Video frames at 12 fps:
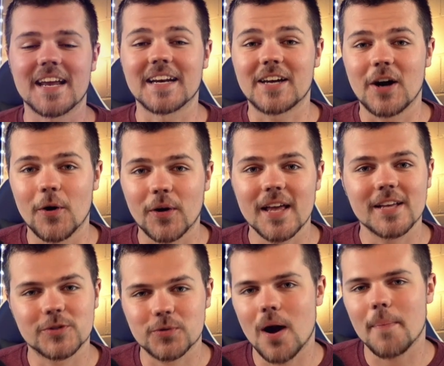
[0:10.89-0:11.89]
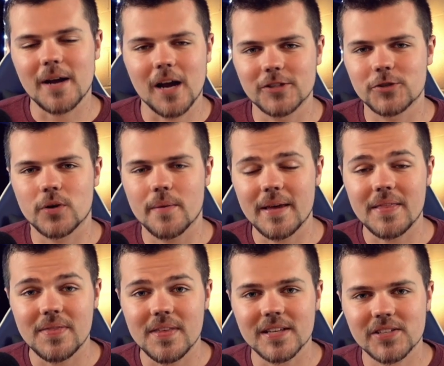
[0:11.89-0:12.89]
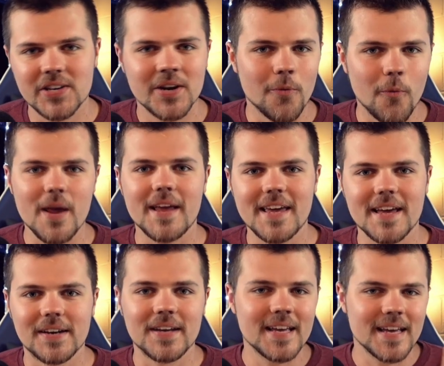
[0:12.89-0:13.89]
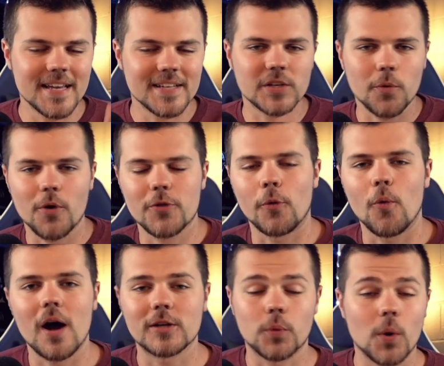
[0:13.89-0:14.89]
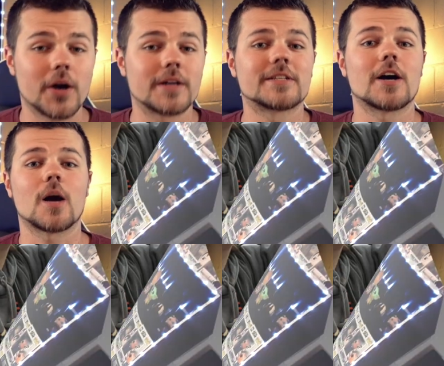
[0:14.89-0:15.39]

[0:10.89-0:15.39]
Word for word: and CODA is dropping on streaming this weekend. Is it worth a watch? We're going to talk